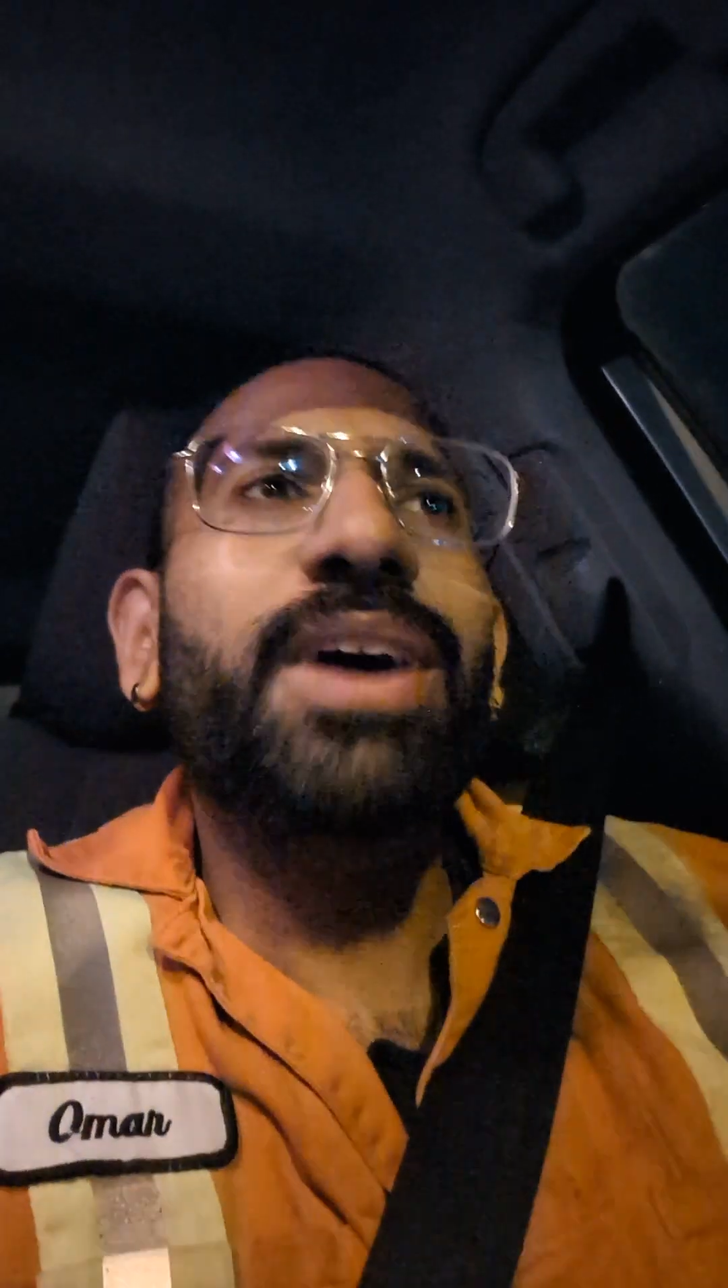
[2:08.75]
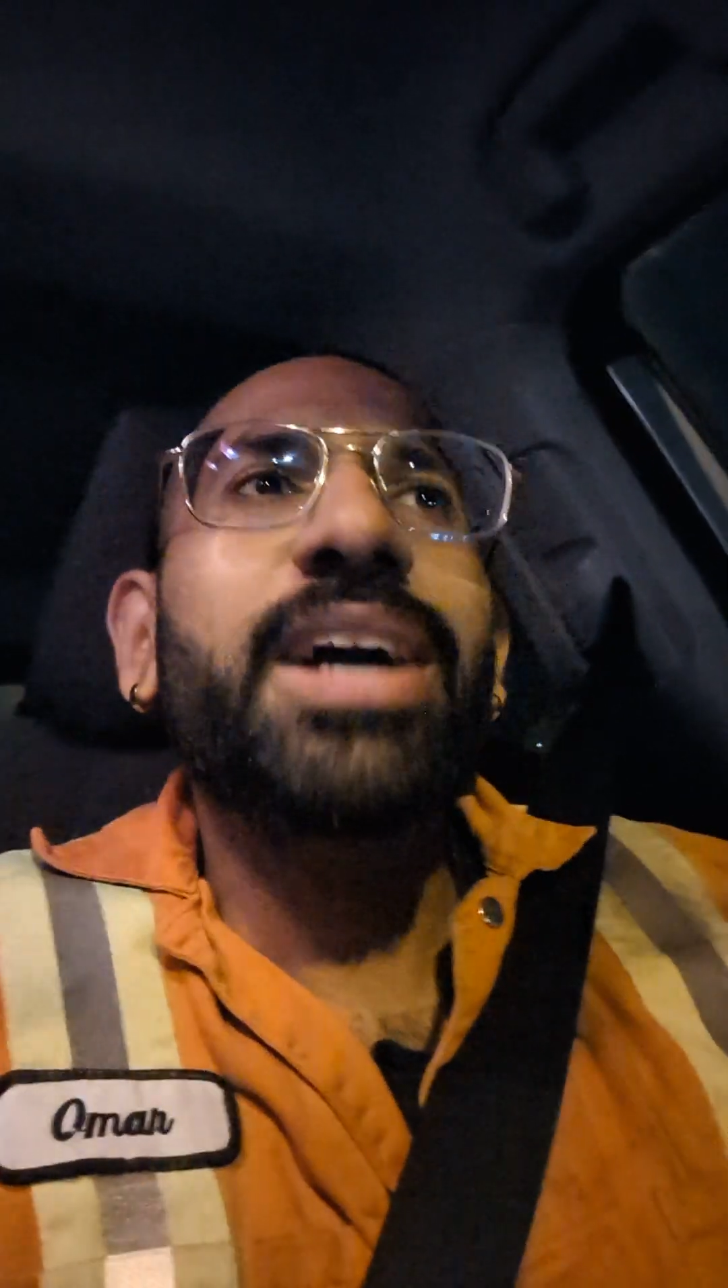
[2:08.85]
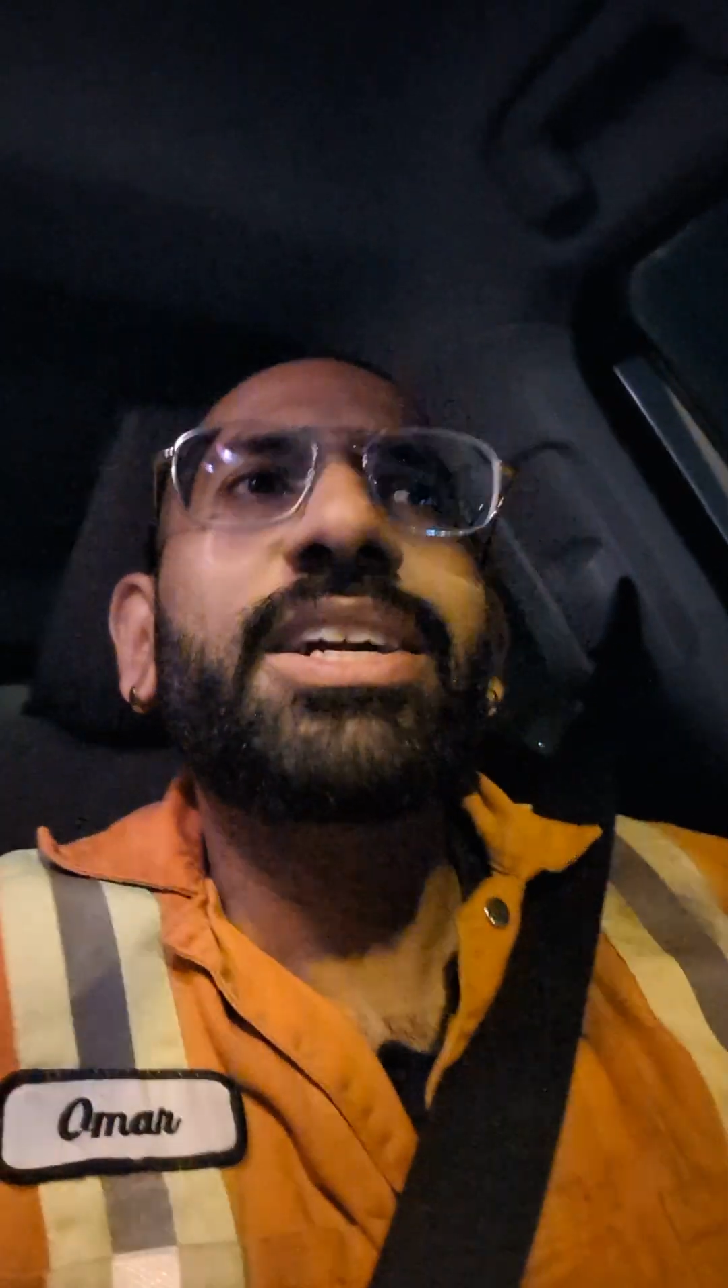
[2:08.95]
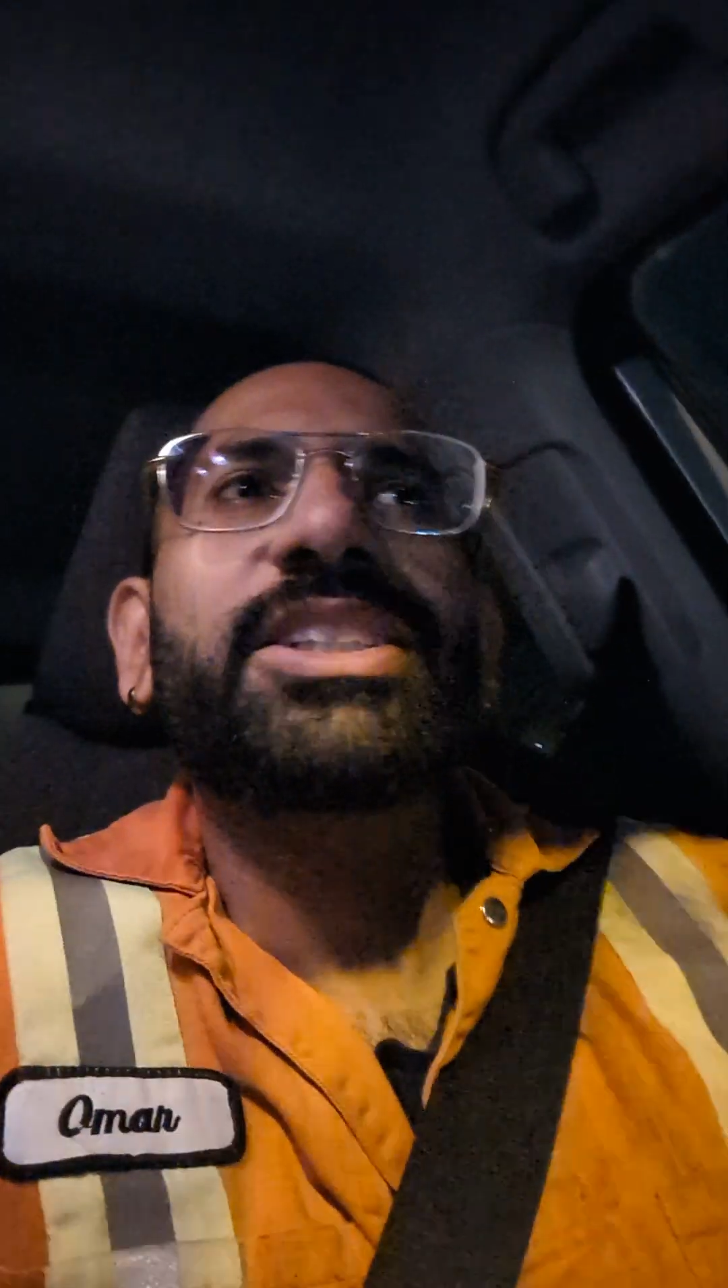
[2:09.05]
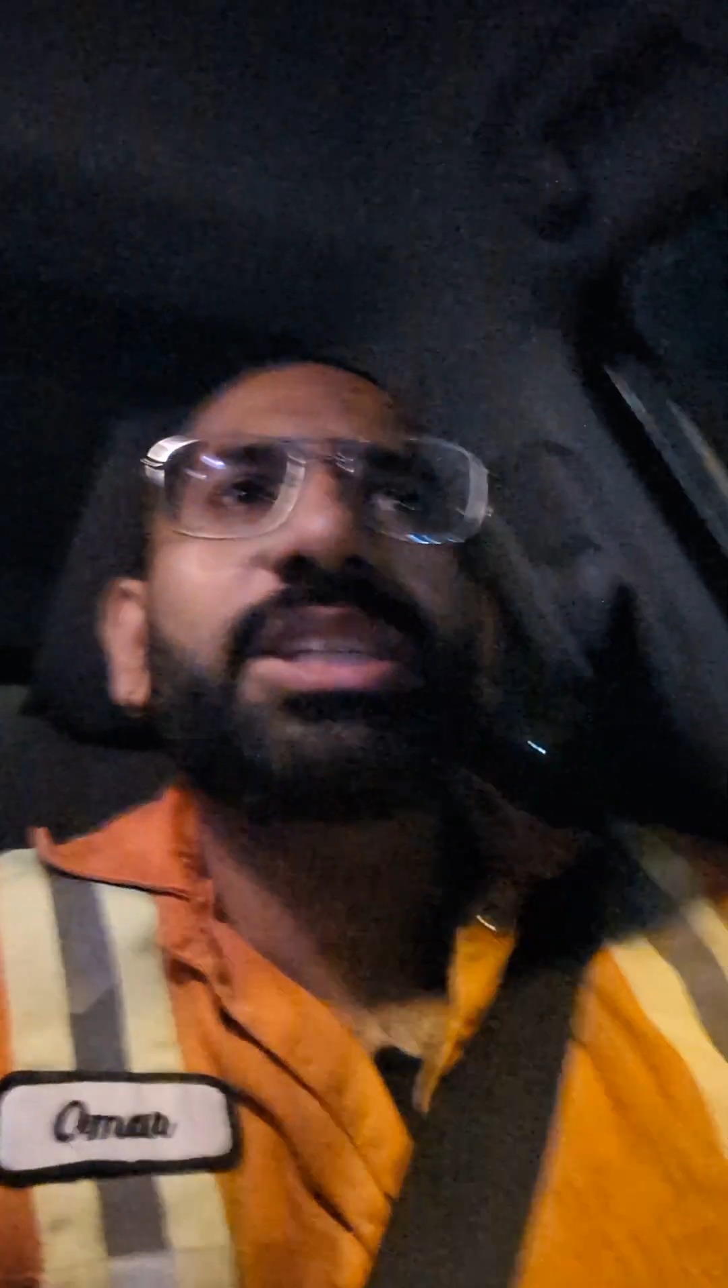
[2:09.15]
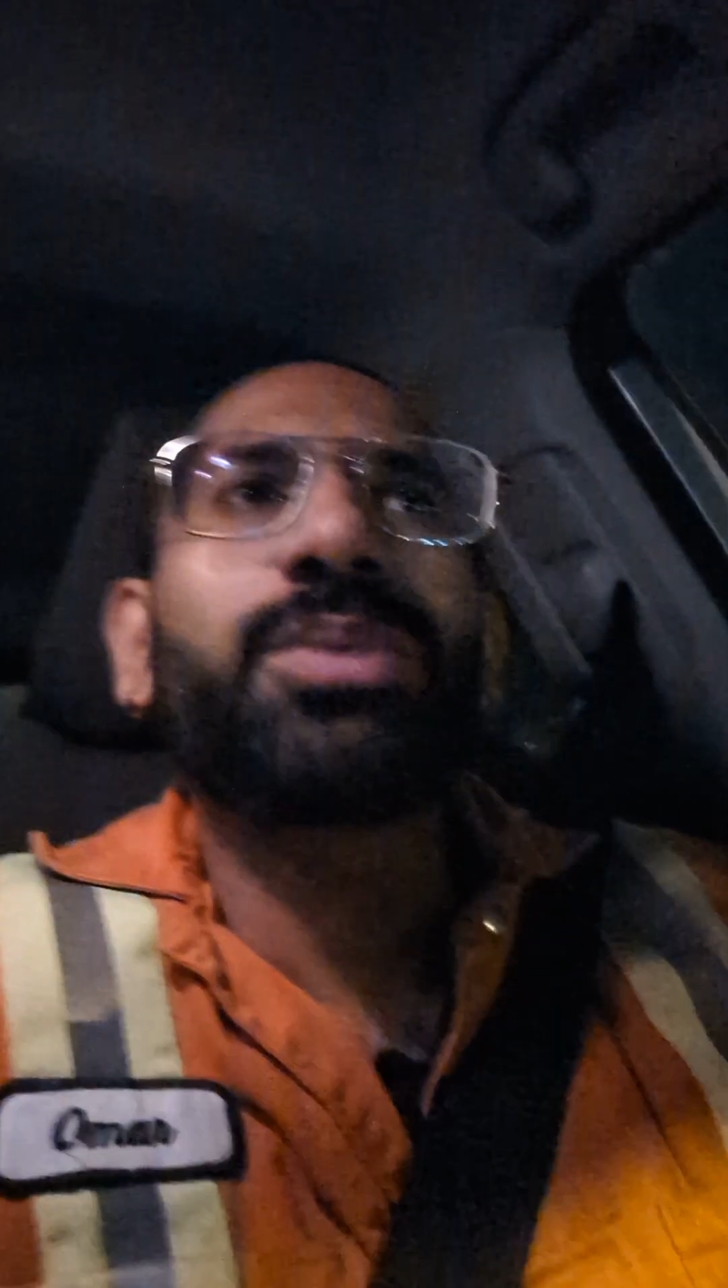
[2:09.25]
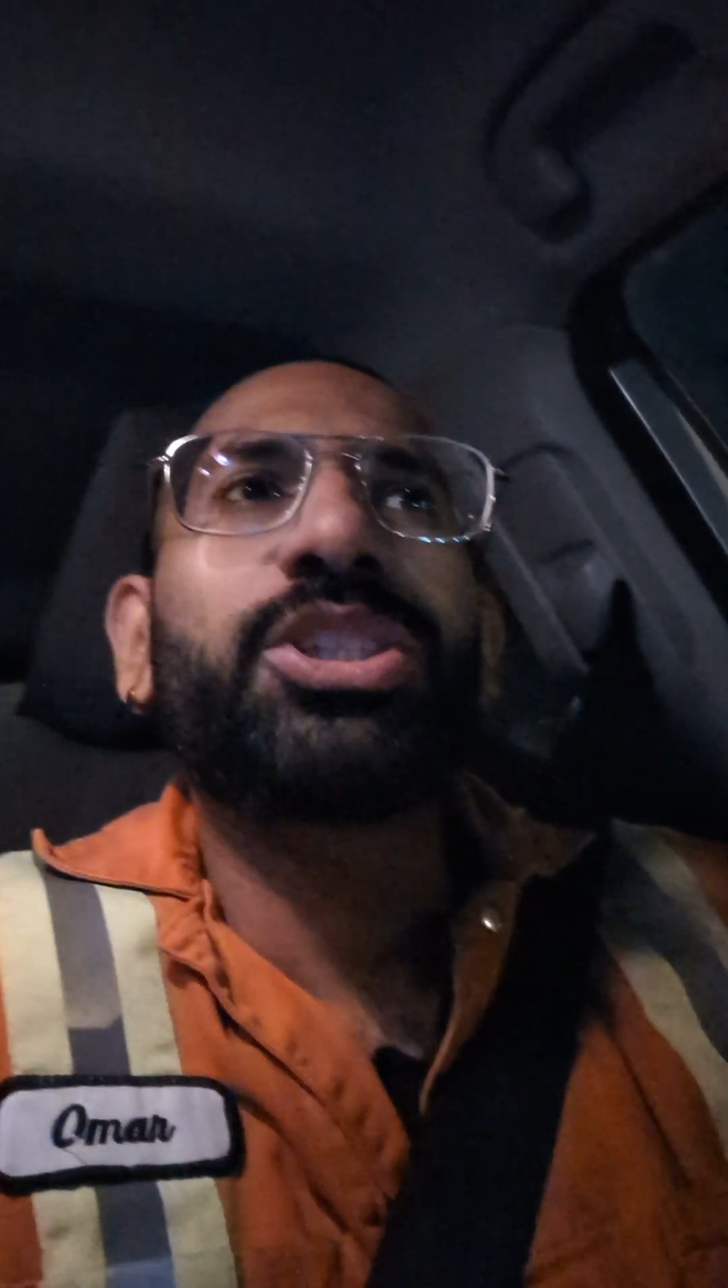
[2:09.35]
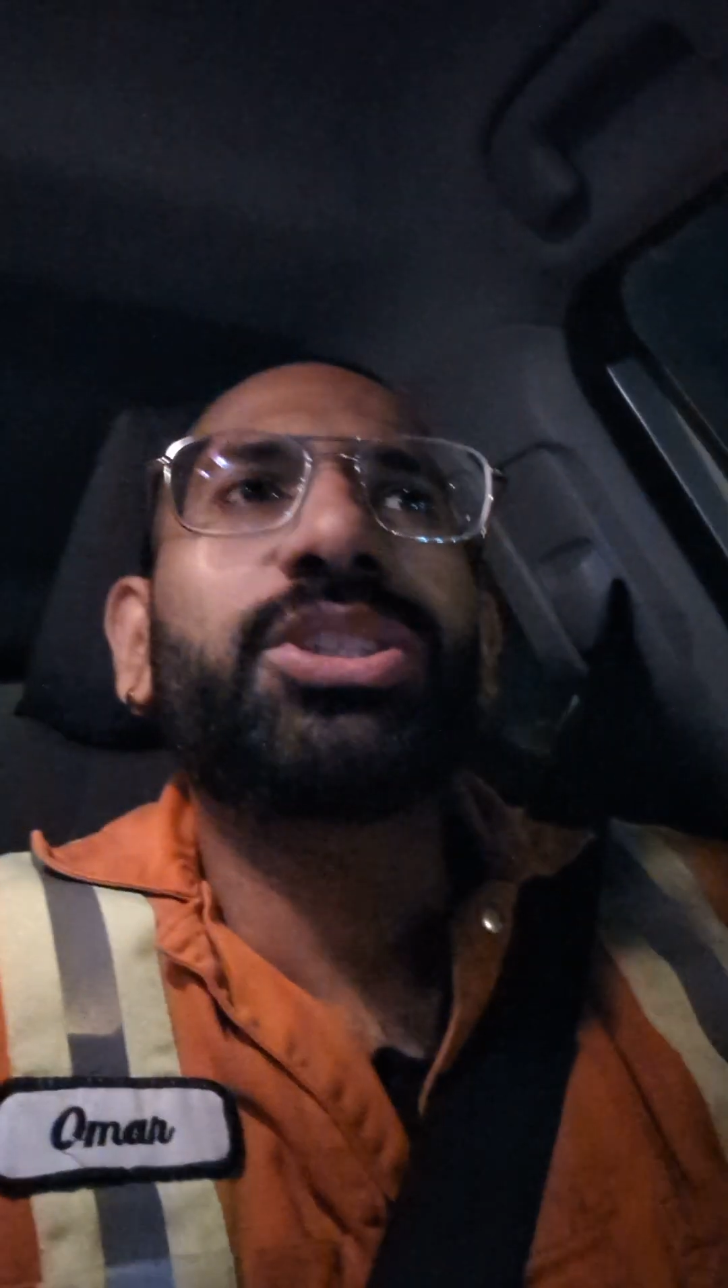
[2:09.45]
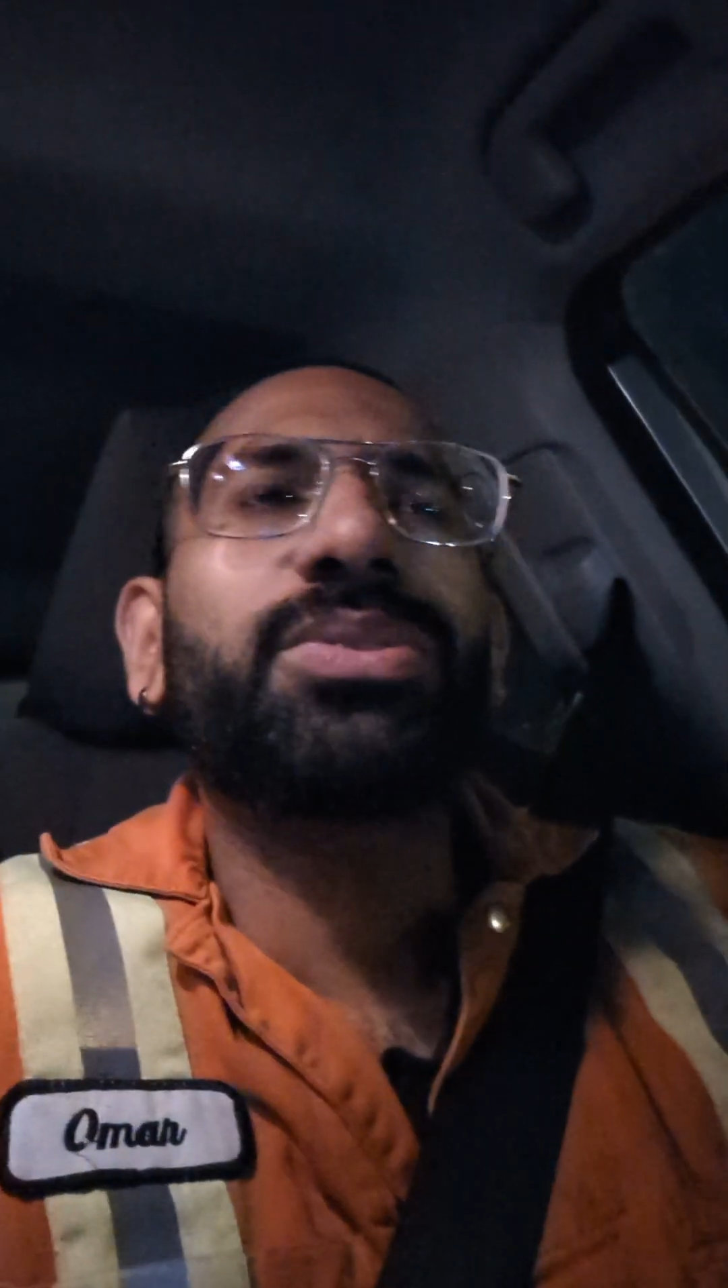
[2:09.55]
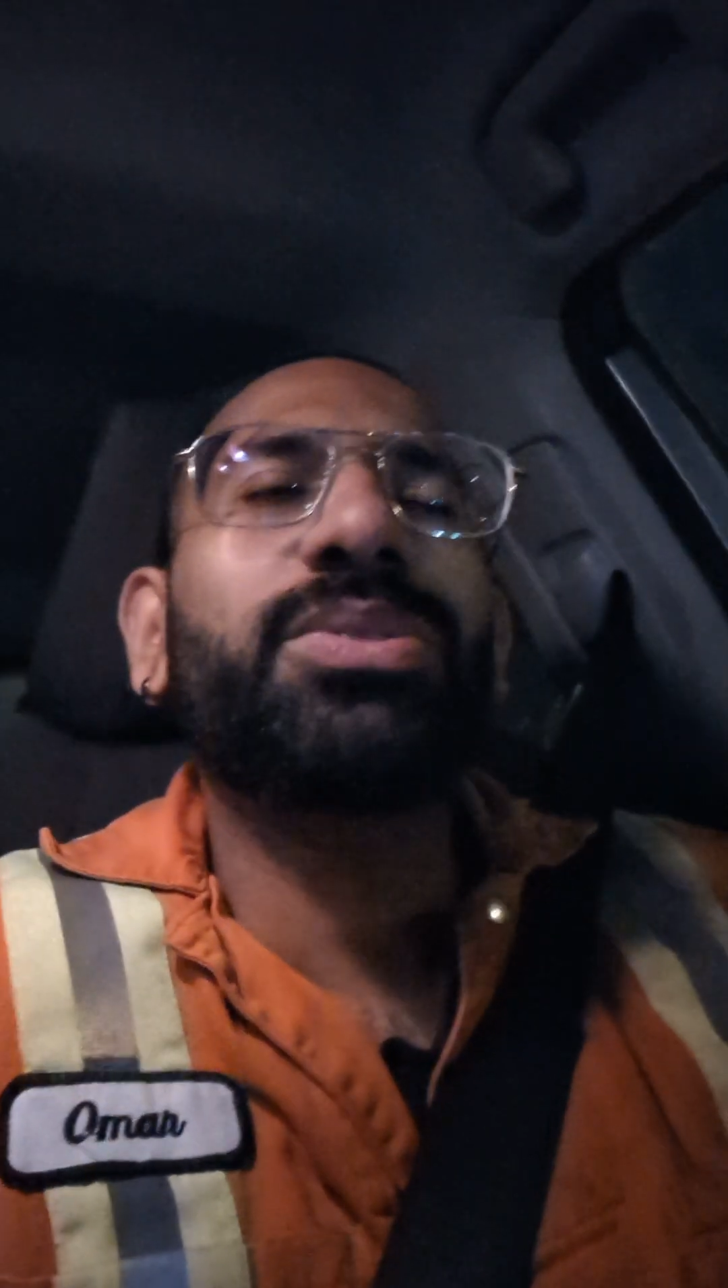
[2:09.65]
fires in
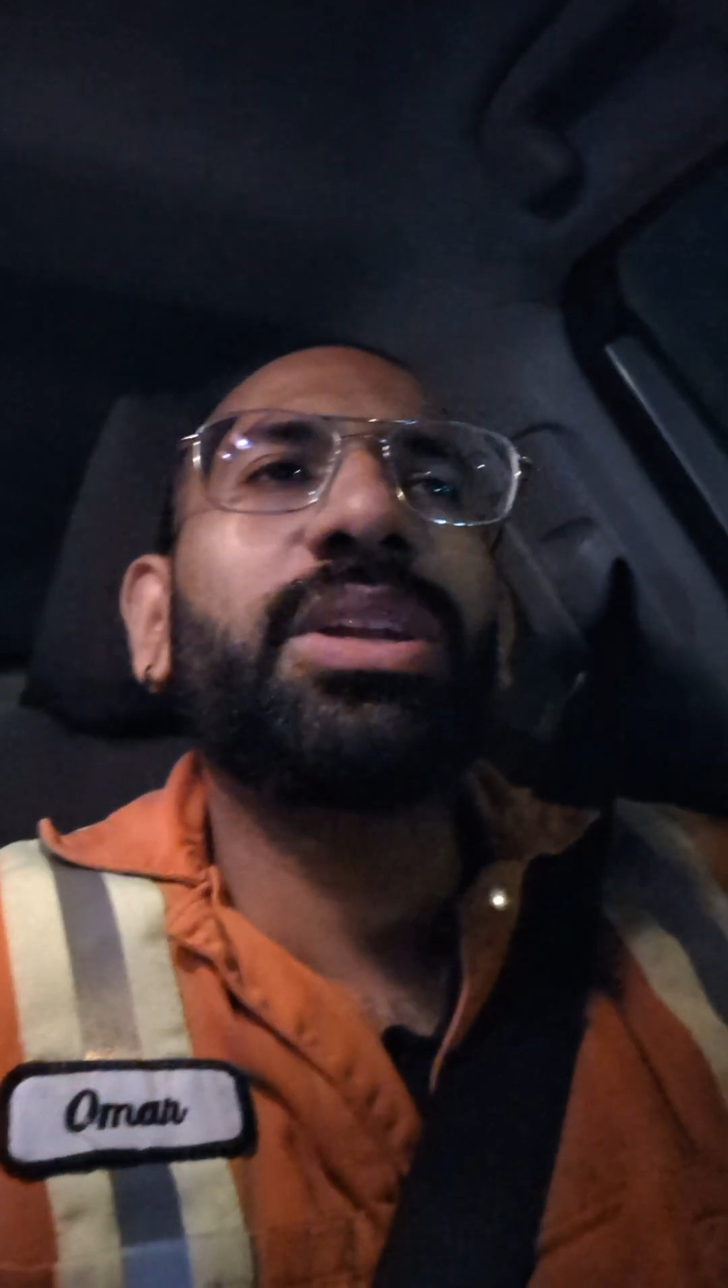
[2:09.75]
which